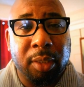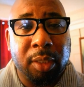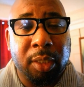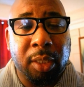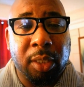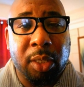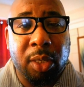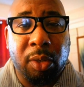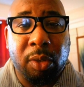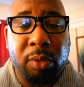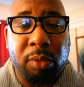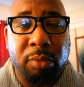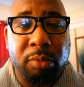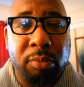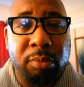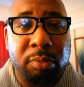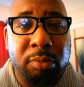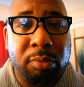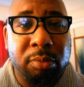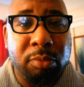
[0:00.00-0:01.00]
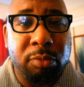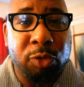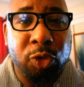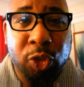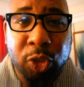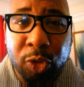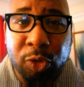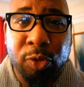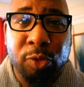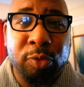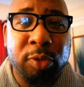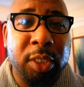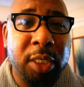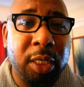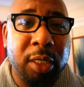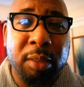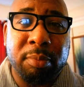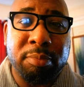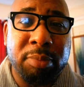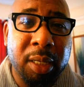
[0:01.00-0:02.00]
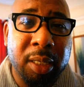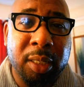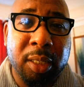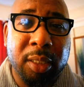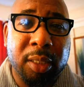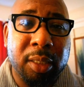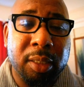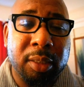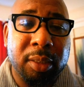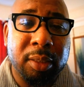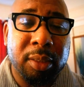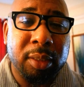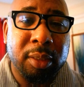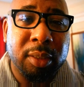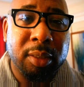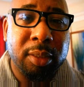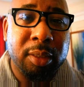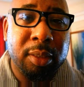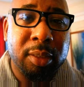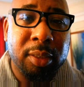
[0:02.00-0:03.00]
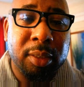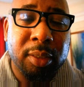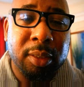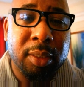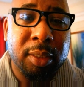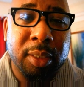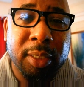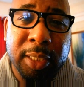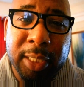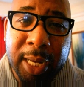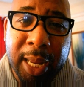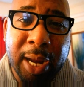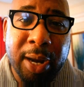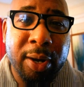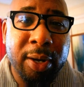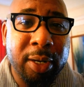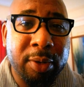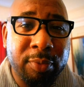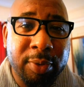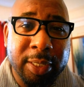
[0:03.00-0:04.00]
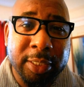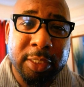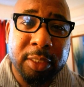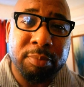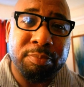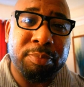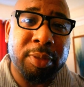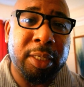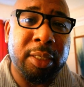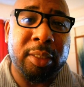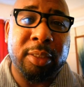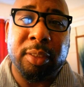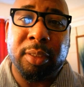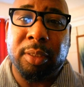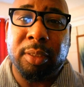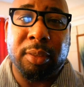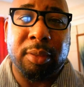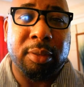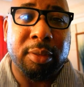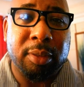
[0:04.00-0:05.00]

You know, June, Teeny Bug, Larry, rest in peace.